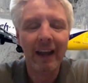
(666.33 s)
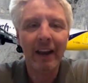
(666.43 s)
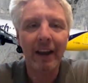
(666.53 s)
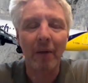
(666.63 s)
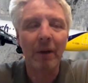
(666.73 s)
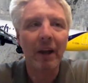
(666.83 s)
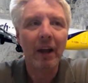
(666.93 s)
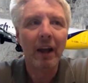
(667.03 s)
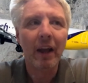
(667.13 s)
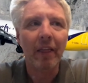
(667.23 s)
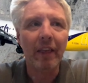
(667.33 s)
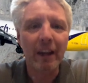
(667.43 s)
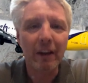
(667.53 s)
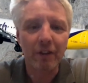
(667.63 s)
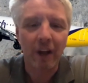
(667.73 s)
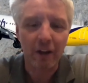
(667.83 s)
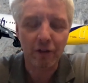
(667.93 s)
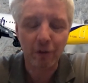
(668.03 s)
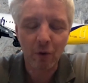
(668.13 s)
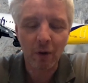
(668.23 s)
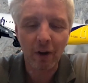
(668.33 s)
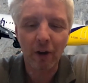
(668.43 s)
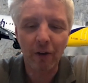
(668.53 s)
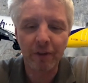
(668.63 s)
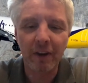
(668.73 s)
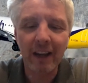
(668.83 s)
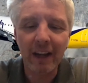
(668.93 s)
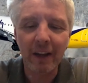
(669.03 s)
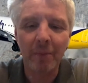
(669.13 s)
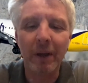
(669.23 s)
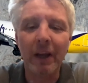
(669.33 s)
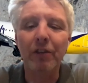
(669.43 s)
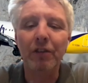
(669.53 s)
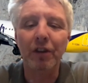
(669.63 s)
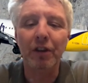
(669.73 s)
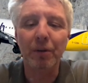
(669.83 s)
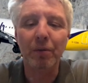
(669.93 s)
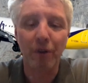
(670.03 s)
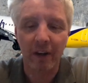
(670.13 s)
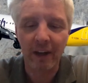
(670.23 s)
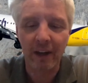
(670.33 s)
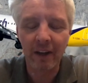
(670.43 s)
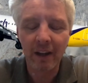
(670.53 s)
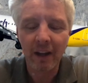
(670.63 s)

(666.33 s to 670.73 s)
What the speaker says: Now, these days, you'll quite often hear the PTU running